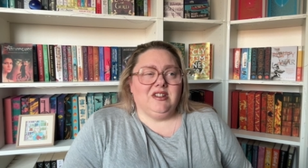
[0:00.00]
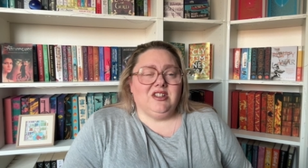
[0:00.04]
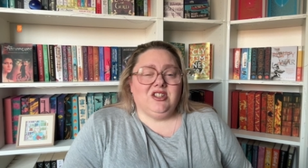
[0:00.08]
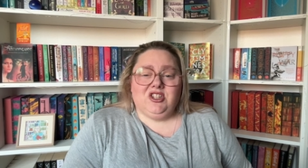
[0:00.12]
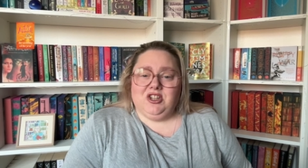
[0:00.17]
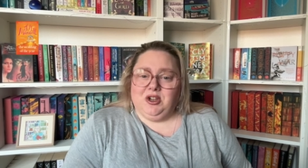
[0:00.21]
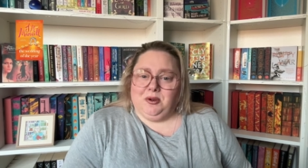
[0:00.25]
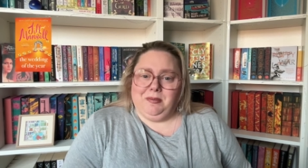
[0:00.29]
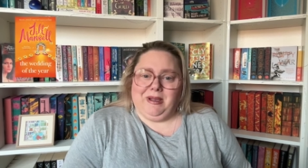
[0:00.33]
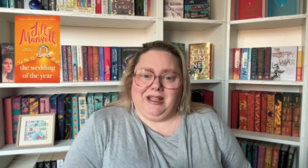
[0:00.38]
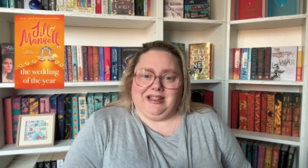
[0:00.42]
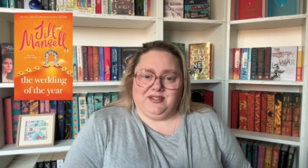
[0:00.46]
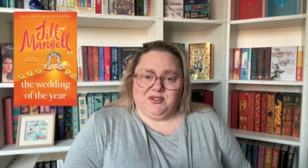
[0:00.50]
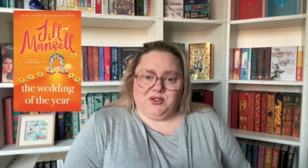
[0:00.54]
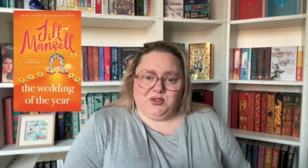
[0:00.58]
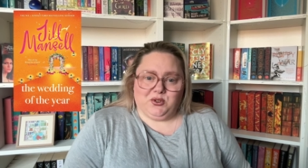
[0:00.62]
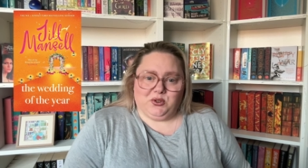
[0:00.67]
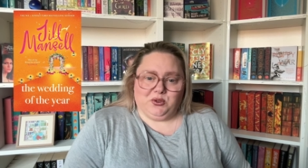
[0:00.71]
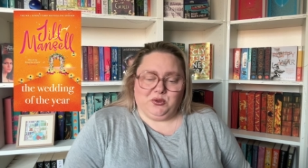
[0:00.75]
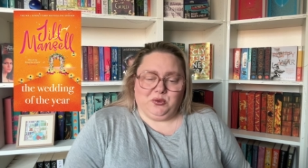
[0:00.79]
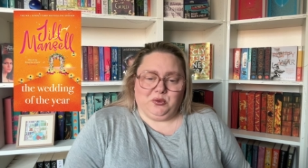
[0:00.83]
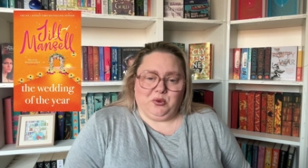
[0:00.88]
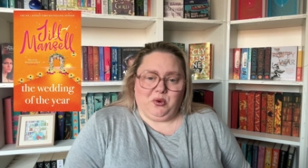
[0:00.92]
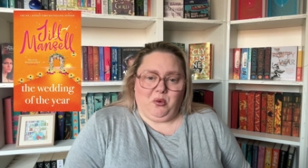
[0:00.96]
Jill
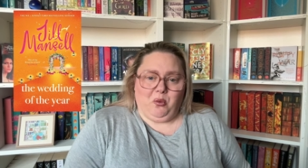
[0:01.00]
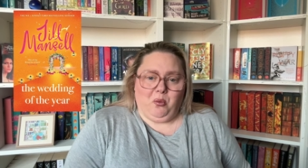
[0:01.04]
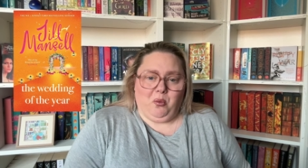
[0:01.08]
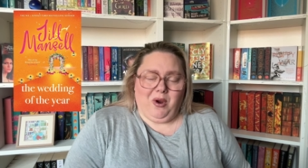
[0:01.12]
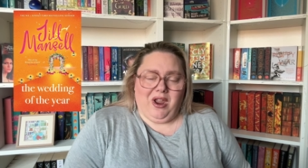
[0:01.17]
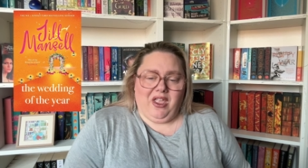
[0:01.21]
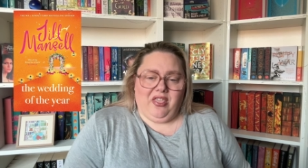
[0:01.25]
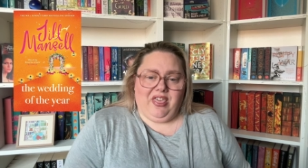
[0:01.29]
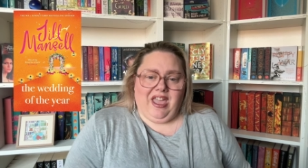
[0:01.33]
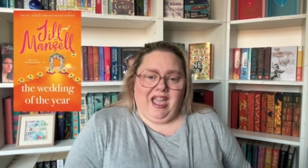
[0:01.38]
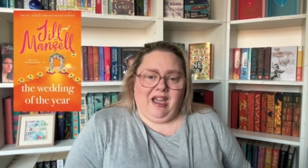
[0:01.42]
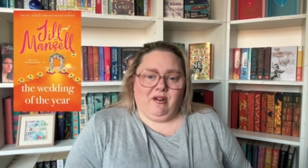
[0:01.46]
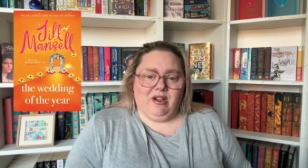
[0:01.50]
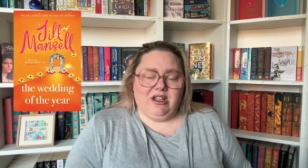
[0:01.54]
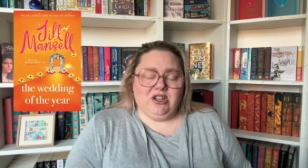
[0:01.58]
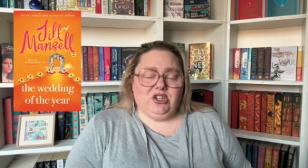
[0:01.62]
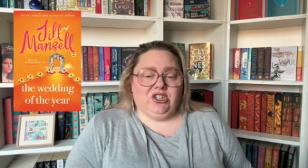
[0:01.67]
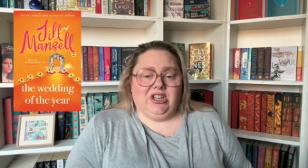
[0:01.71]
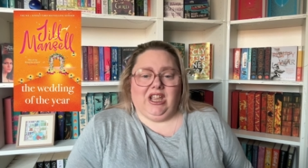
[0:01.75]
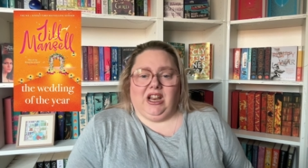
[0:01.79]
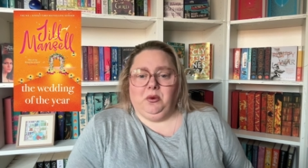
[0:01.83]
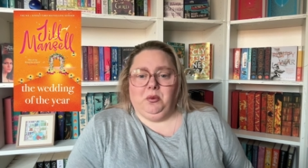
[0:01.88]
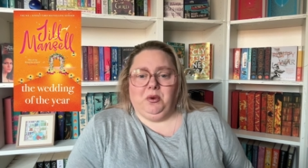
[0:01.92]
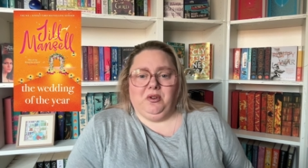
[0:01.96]
Mansell. Without a
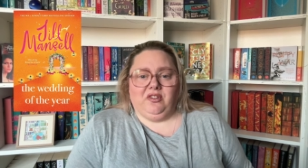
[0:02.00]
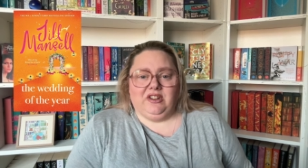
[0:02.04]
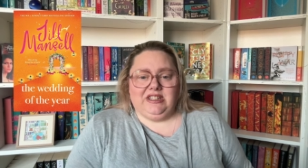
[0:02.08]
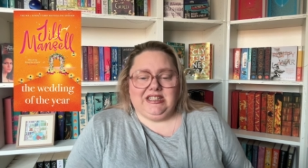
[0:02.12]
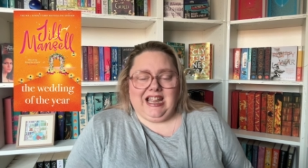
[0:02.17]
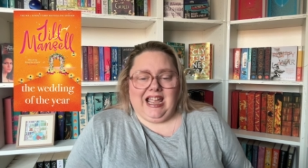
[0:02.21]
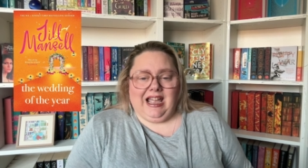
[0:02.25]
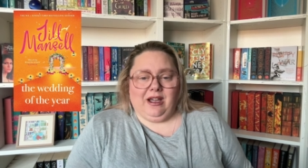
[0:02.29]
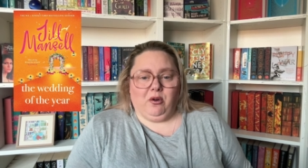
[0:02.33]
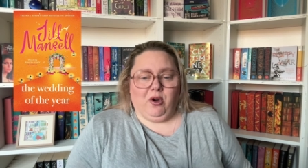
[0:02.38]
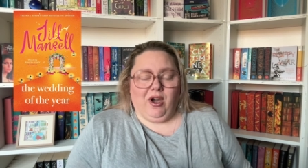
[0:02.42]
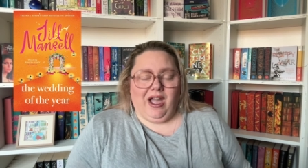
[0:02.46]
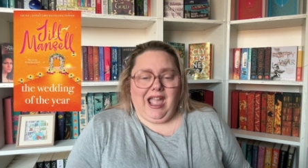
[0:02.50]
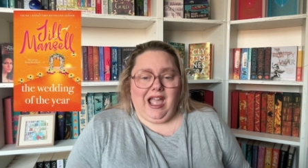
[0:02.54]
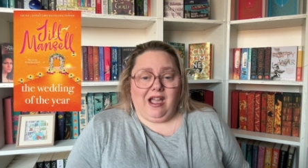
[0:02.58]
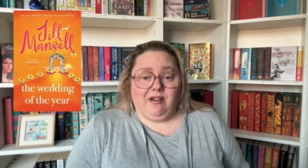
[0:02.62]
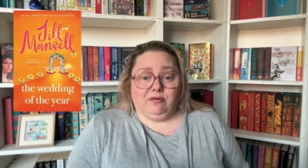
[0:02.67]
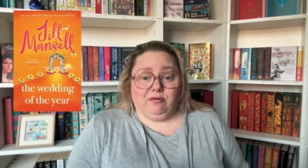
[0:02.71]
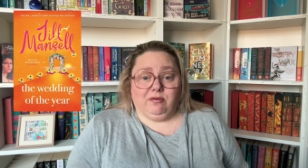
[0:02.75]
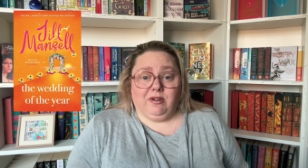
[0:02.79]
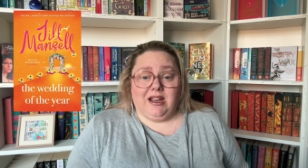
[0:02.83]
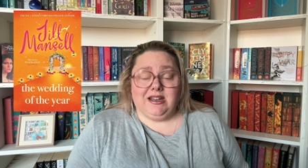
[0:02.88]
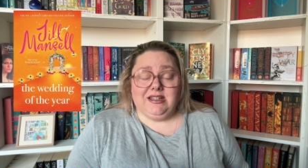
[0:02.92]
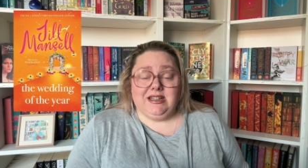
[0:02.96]
shadow of a doubt, I
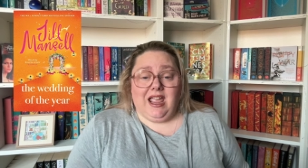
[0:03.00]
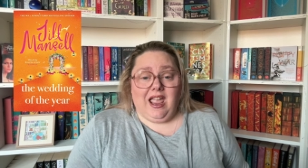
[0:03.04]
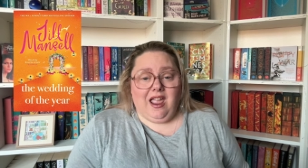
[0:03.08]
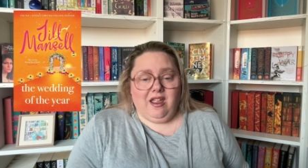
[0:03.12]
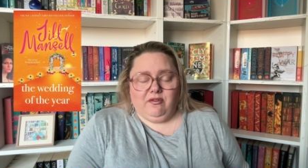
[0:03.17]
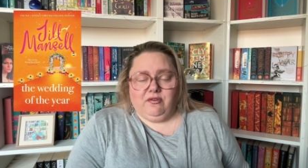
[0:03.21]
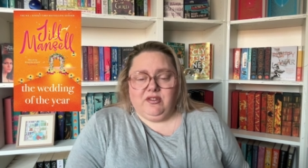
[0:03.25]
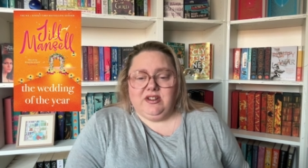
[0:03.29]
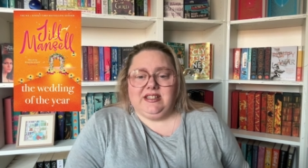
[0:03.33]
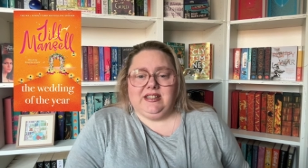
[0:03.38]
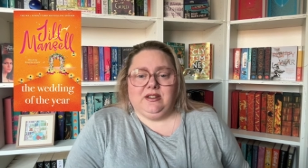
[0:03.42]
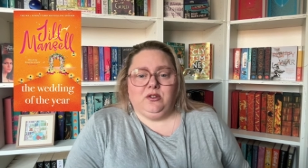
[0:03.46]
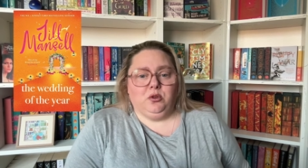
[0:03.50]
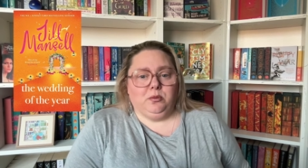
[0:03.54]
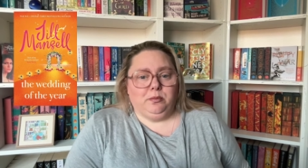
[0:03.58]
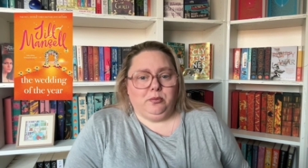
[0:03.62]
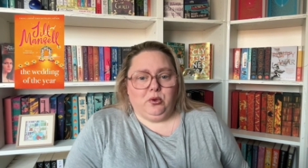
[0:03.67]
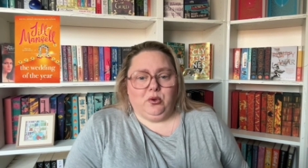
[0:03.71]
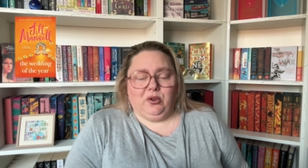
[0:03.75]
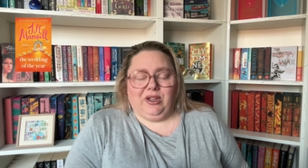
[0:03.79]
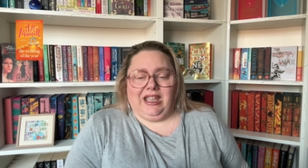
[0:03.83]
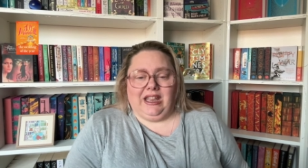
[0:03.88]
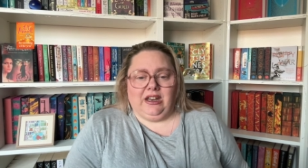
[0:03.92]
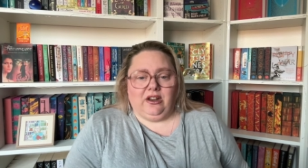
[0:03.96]
have read every single
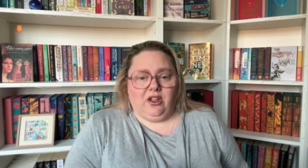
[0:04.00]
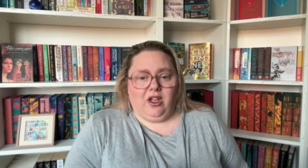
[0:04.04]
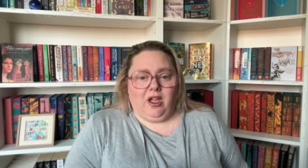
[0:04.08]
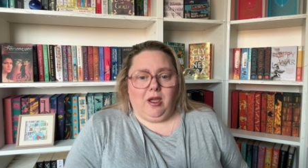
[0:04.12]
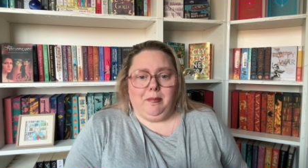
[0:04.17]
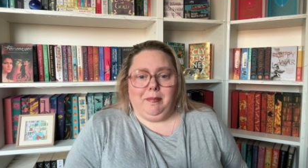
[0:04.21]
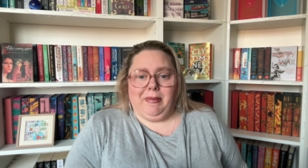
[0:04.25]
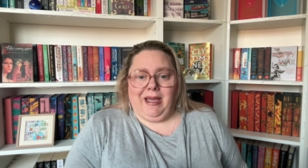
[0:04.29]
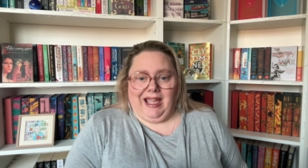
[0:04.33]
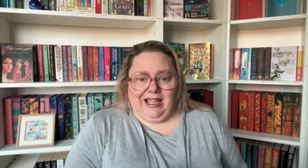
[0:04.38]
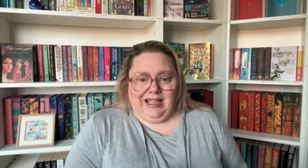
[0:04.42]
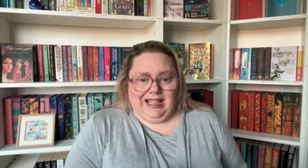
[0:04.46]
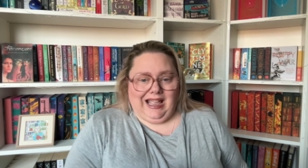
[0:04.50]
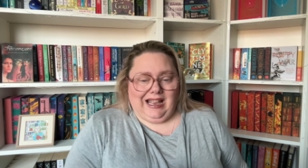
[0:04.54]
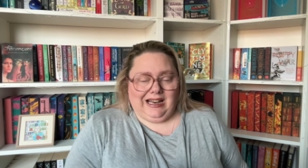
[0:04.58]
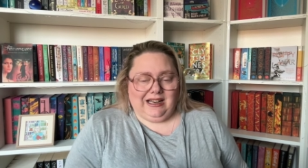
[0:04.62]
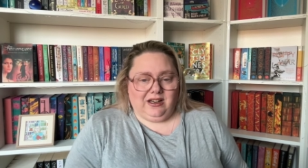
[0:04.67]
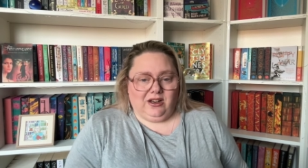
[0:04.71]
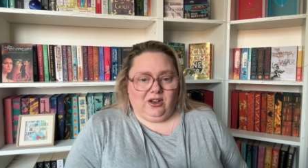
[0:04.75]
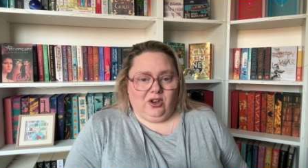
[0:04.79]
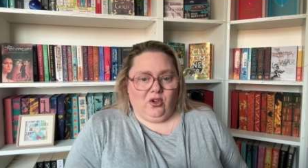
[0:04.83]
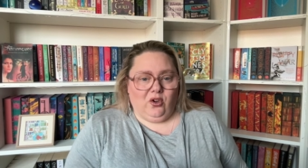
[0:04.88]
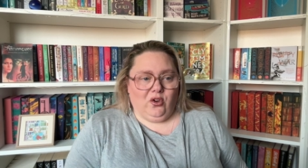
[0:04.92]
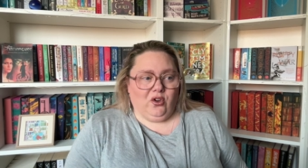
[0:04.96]
book in her back
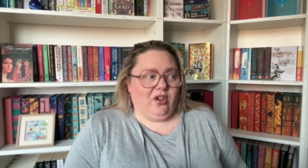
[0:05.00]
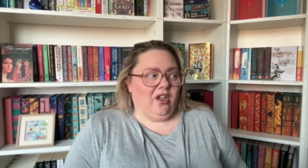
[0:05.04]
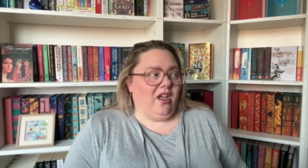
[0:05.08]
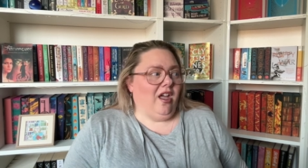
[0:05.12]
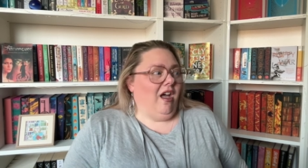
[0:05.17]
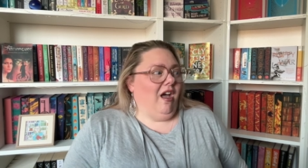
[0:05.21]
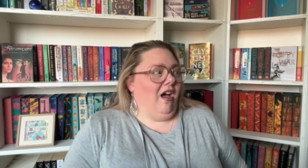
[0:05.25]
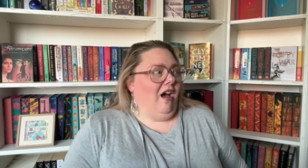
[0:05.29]
catalogue.